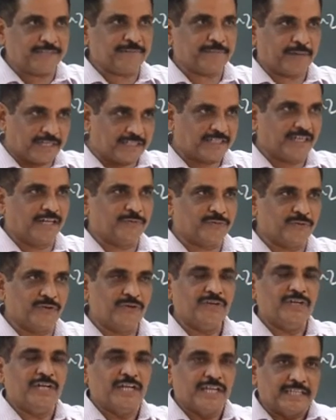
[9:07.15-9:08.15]
mantle,
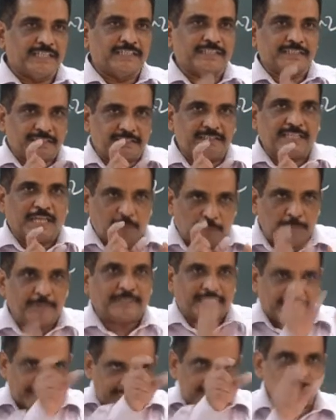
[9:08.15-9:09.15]
they will be
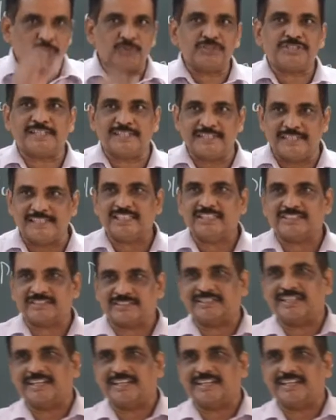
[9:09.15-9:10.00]
carrying those signatures.